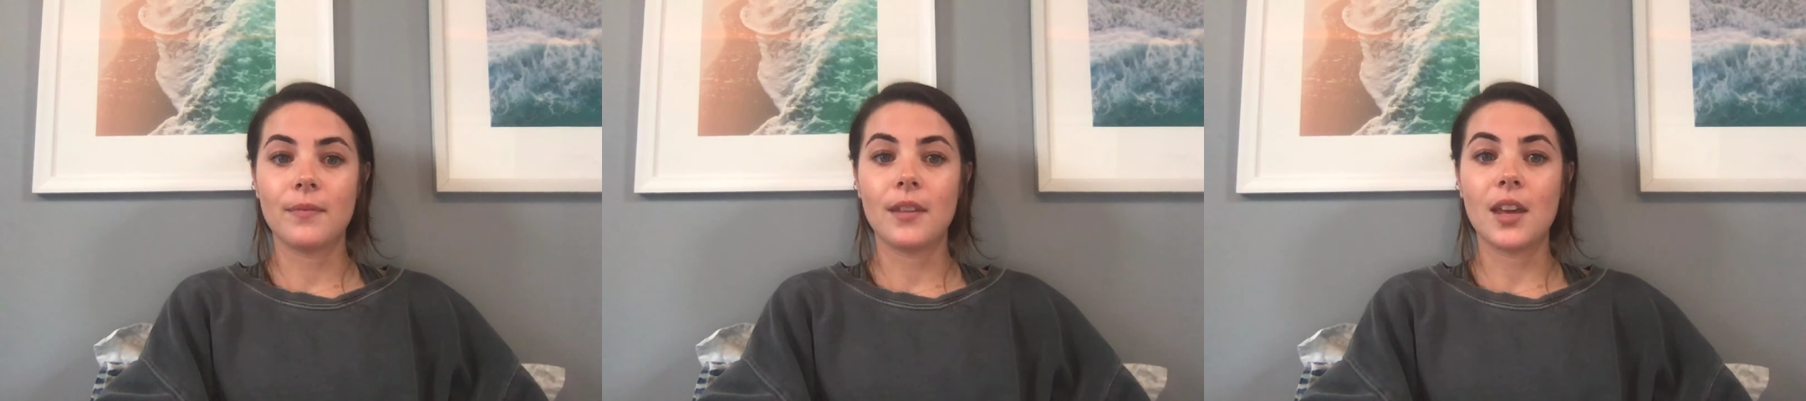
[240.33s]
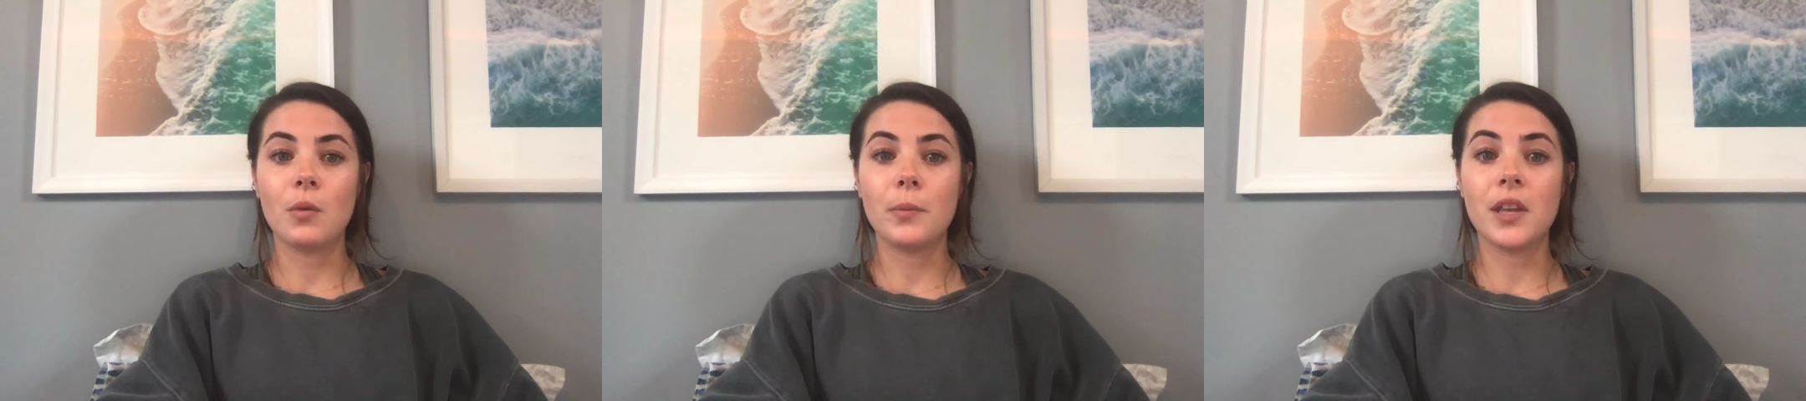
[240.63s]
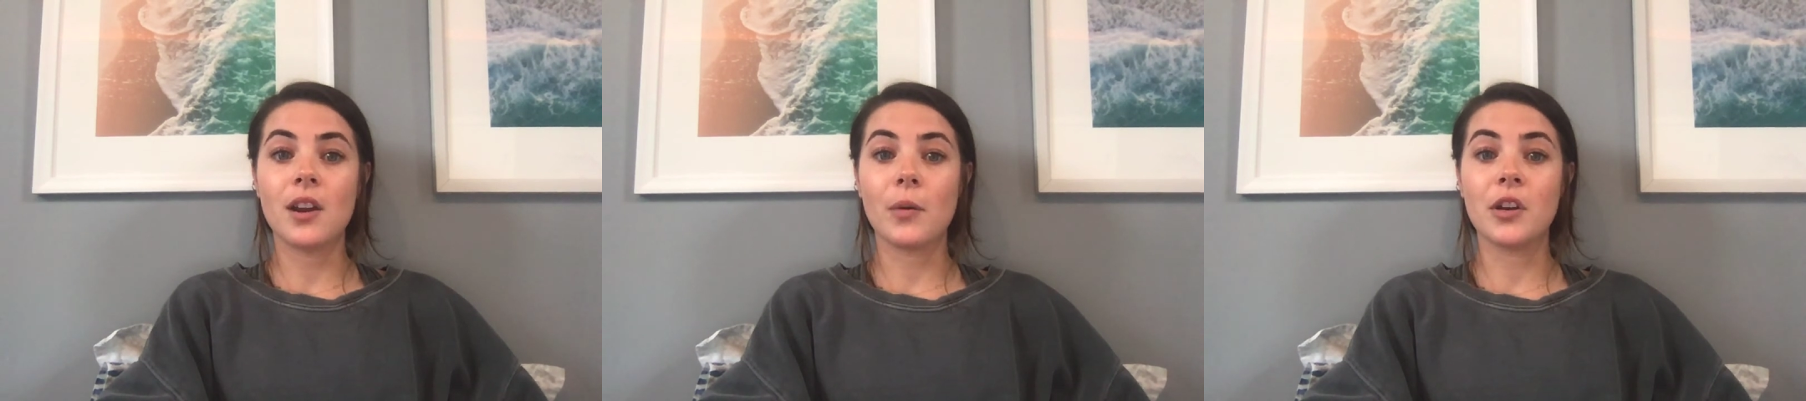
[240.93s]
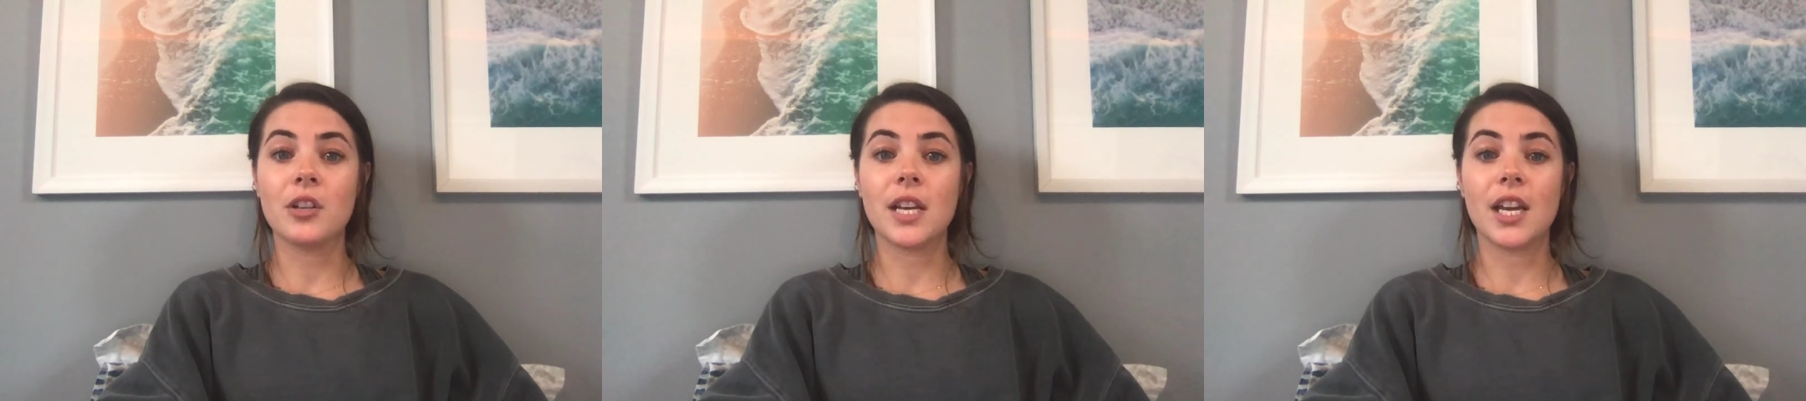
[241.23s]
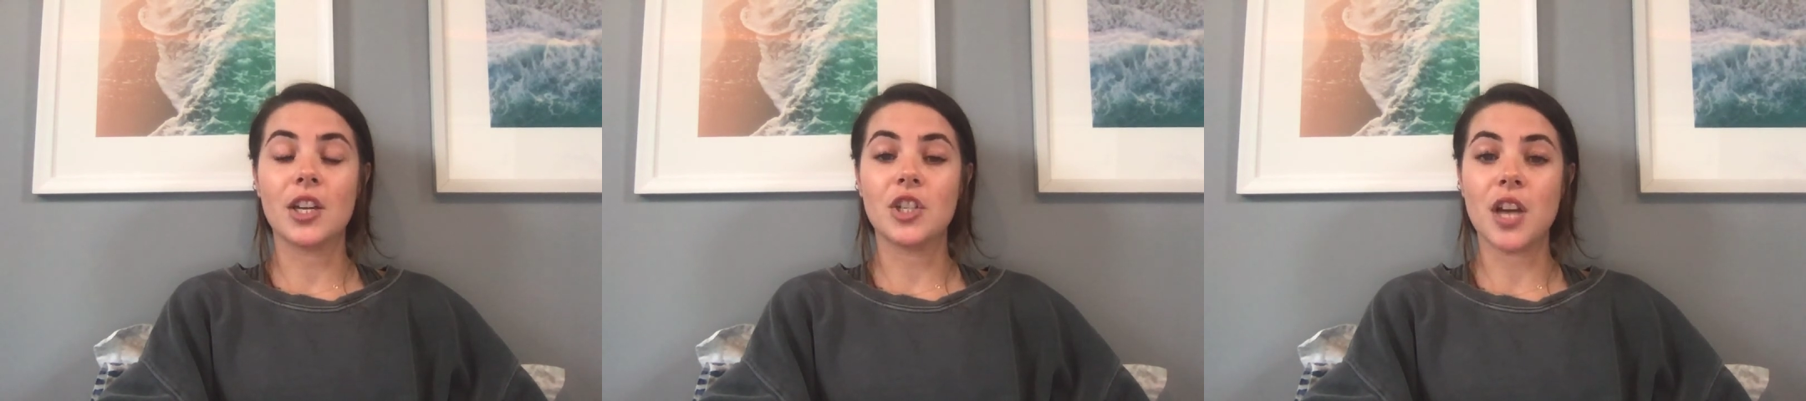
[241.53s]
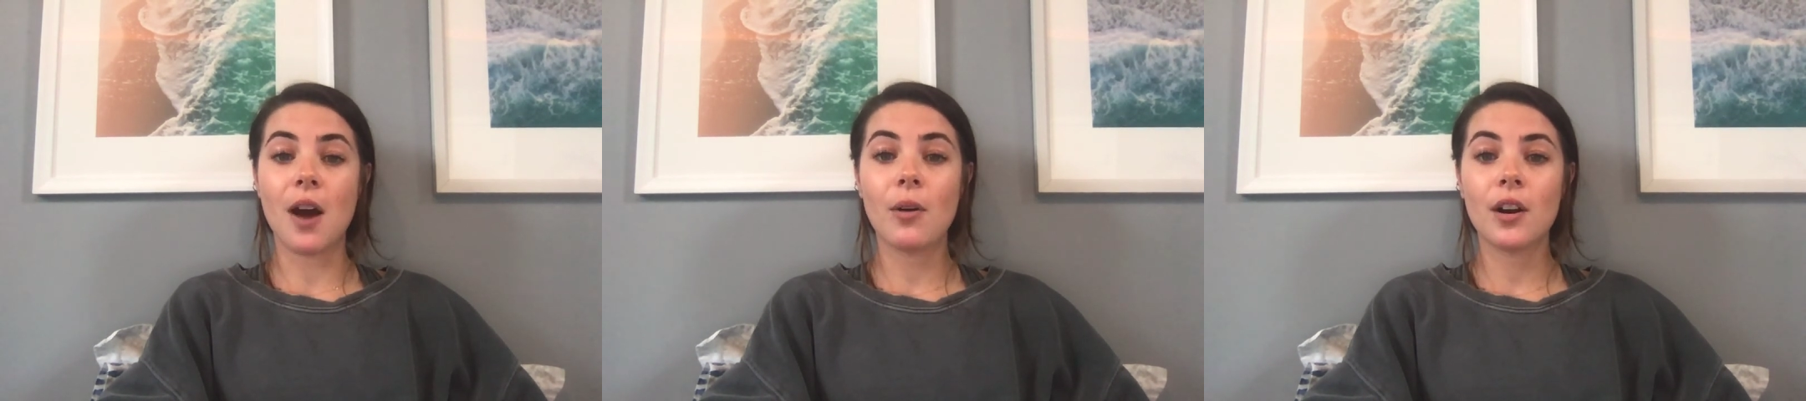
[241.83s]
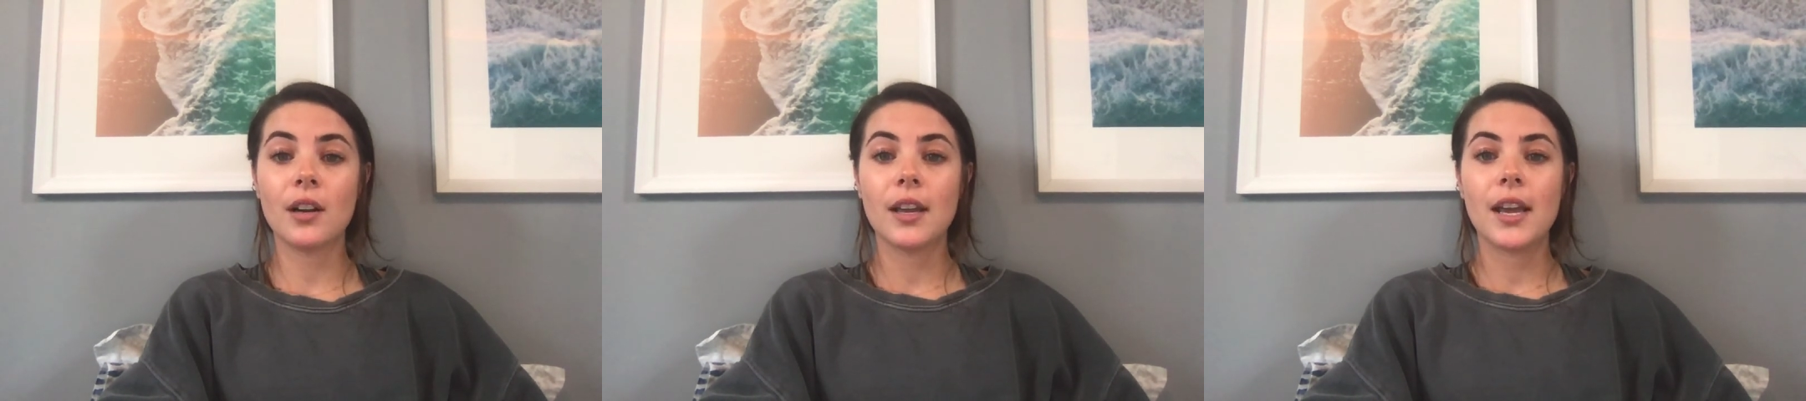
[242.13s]
He will be there when you're taking a
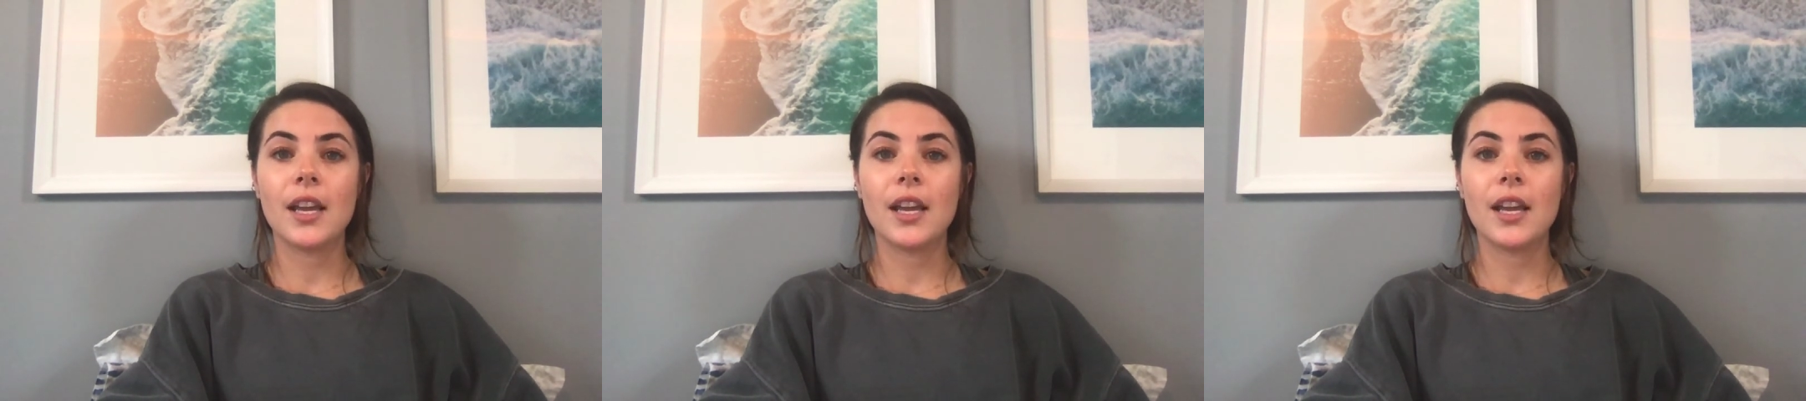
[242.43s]
shower,